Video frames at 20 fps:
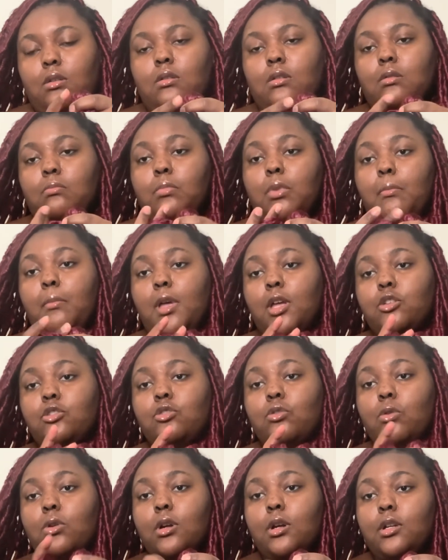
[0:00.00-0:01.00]
But make
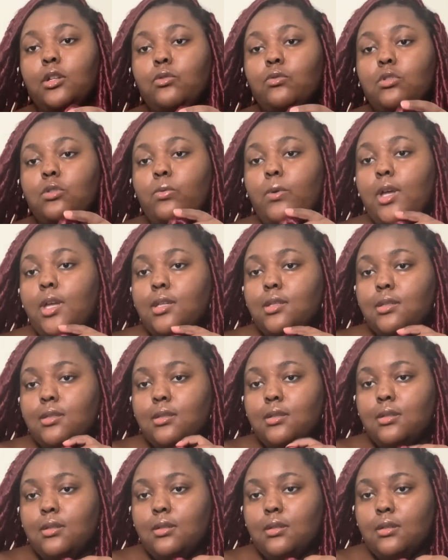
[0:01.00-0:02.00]
sure you twist
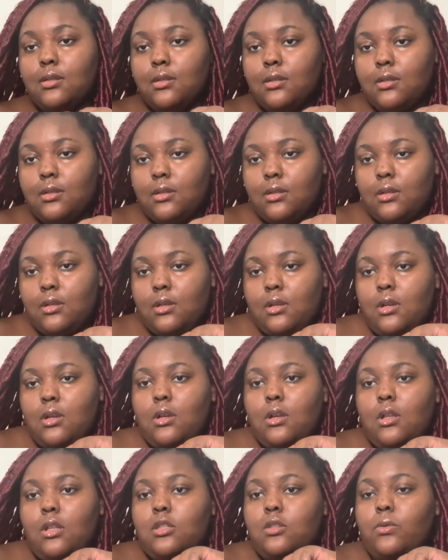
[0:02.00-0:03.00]

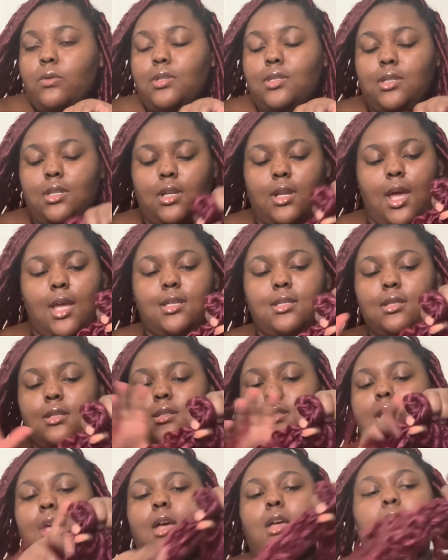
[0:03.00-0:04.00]
it nice and
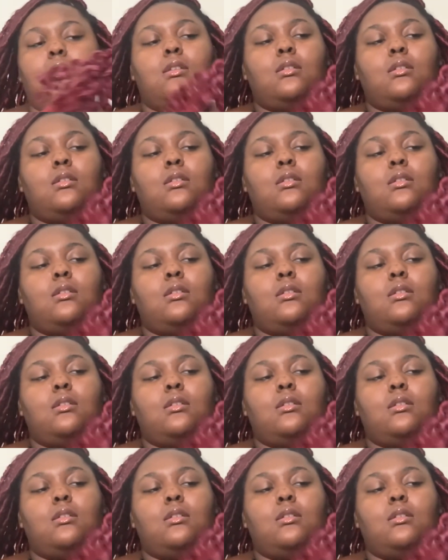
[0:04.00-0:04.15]
tight.